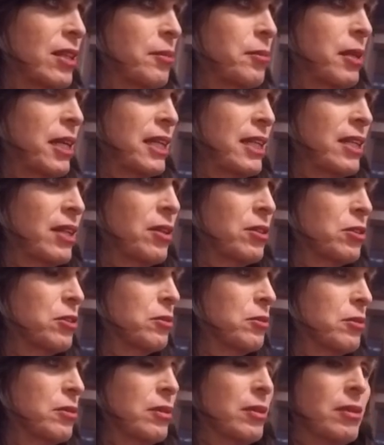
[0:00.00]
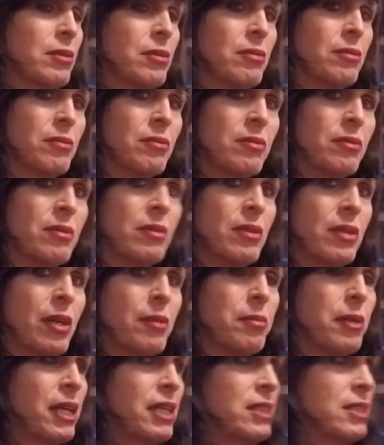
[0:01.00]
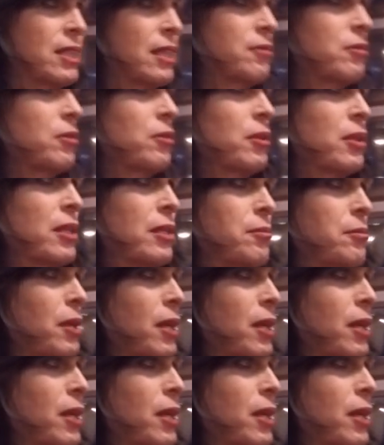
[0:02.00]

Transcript: nobody knows, nobody's ever really